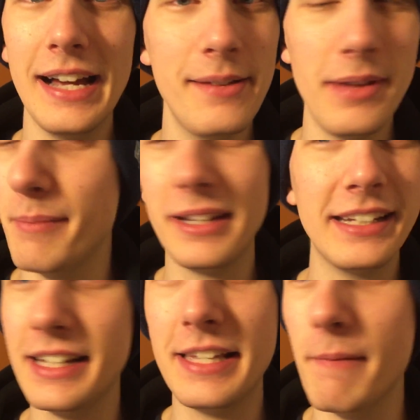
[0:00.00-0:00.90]
I have not
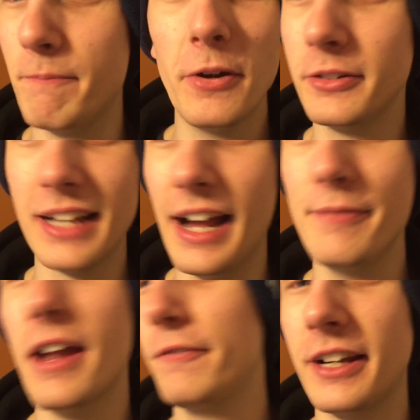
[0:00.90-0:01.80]
making this up, folks. I
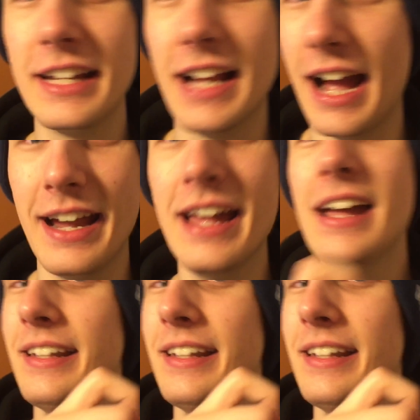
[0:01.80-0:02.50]
am not fucking high.